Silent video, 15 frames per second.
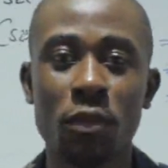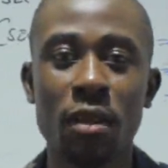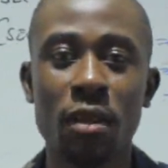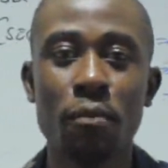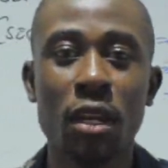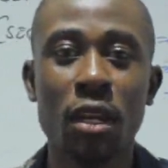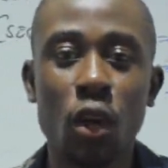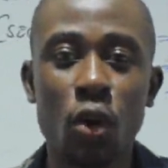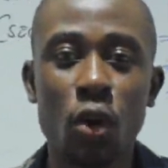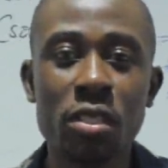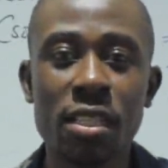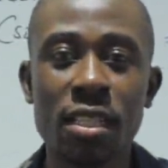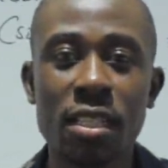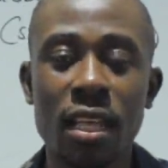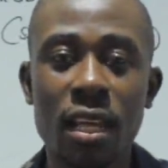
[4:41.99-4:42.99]

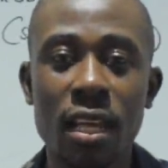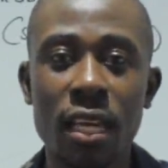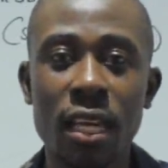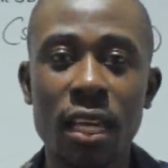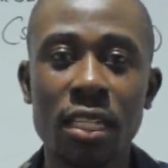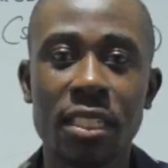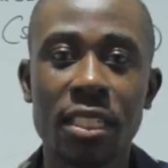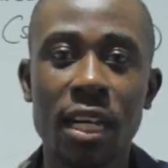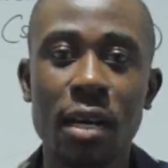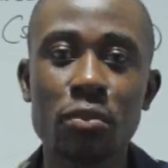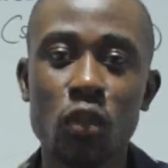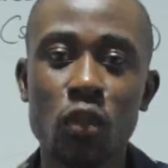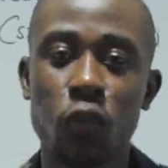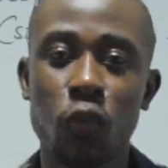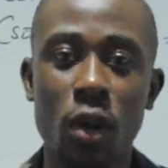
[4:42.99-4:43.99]
Because in terms
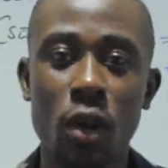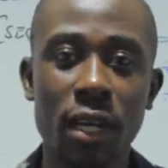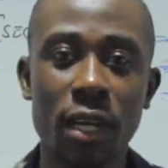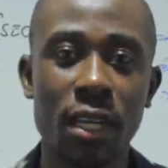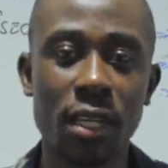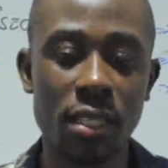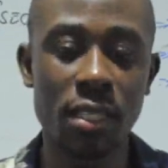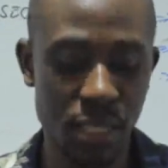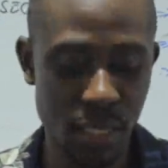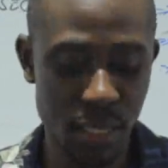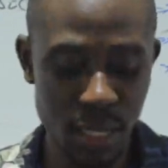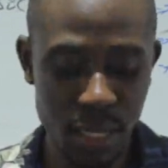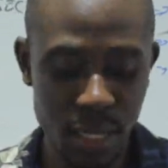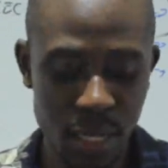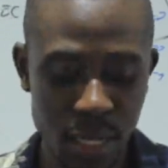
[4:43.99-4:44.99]
of workings,
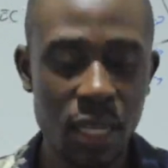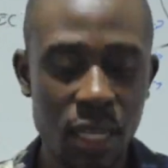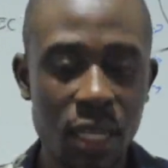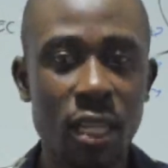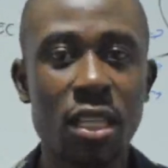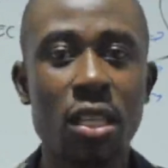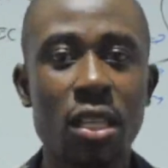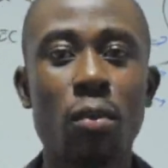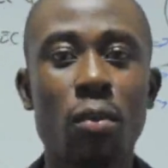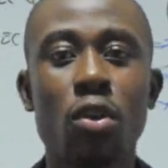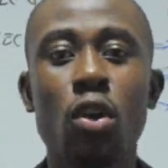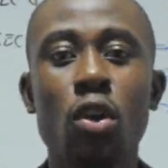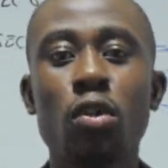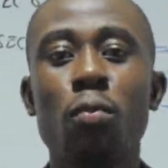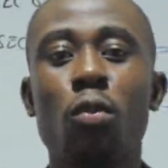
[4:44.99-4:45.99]

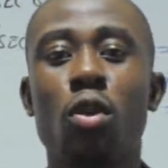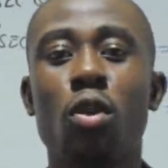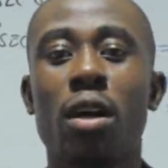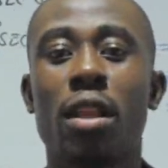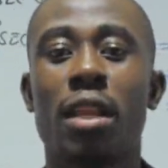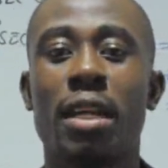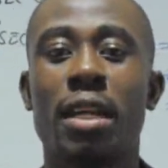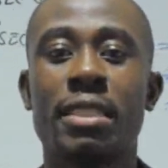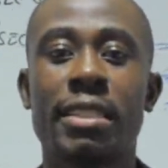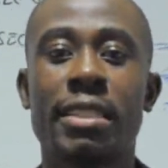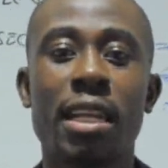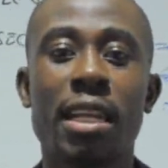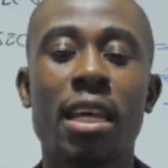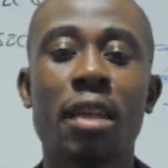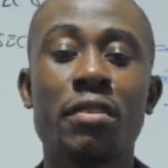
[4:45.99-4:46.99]
not more than say
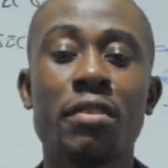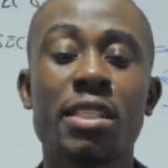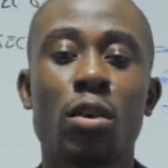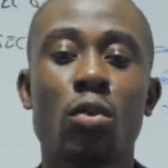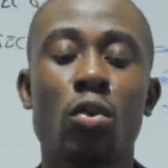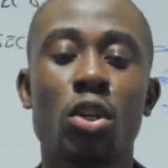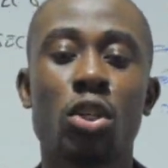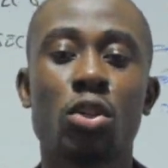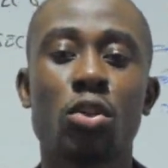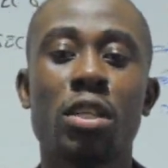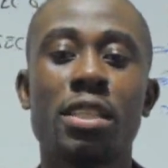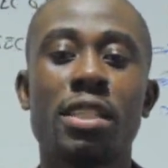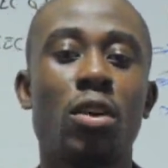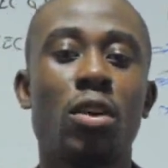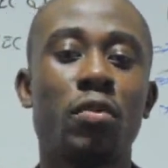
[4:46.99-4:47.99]
like if the question is
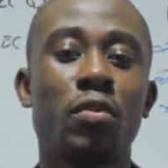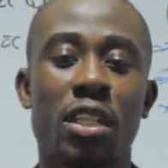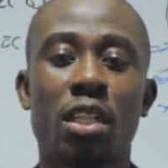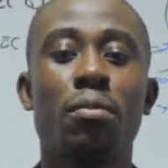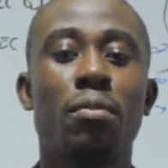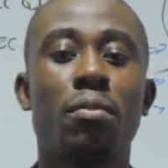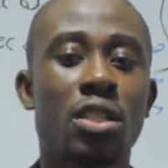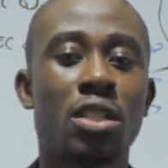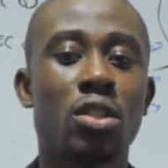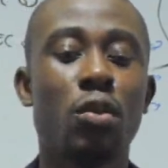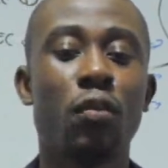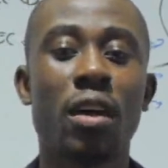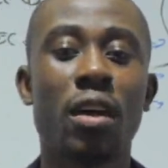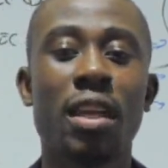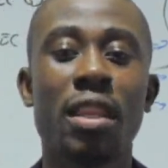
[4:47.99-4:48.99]
of 10 marks, you'll
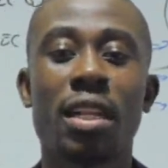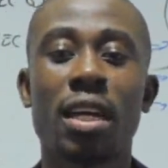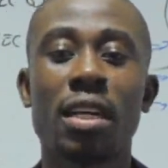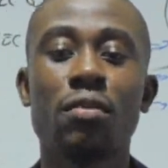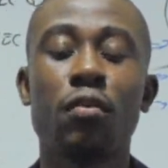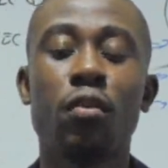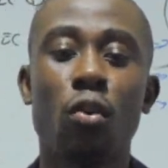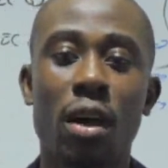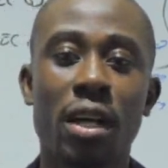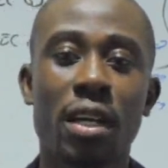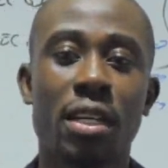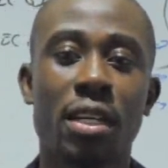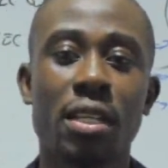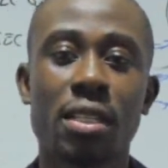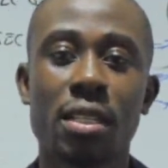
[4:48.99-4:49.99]
find that for
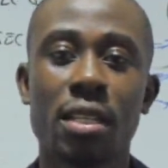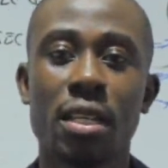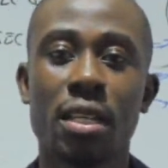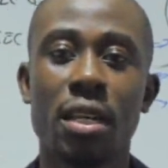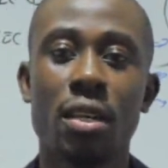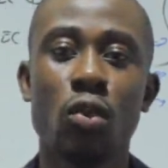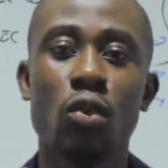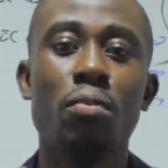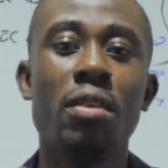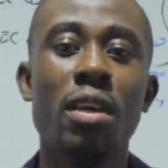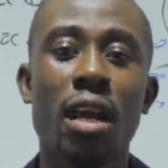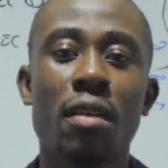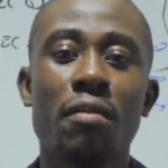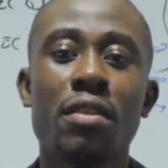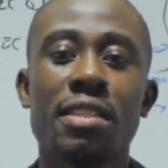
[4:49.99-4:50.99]
workings you'll be
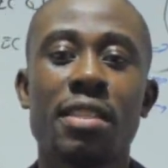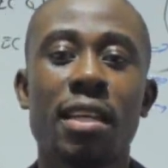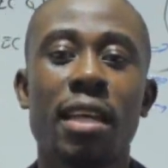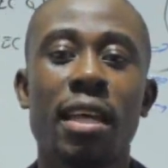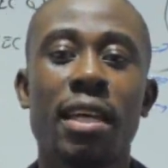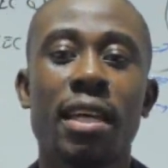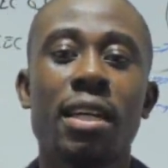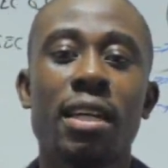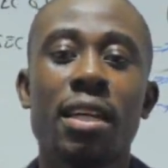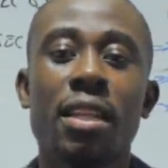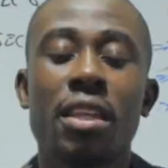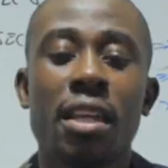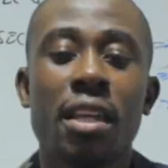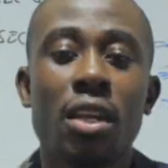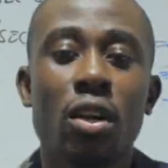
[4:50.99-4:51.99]
having say like
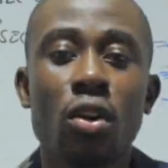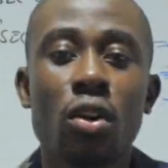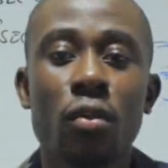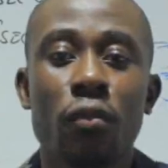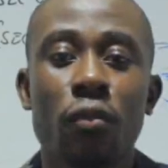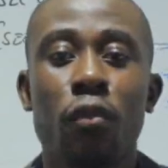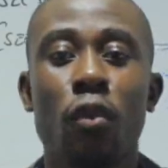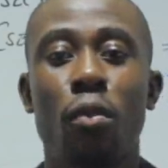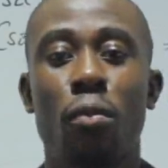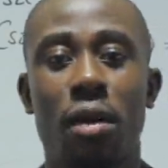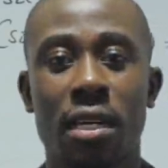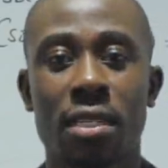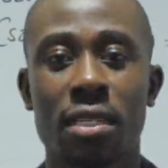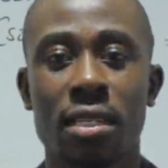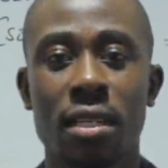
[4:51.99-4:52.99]
3 or 4
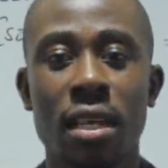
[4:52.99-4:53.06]
marks.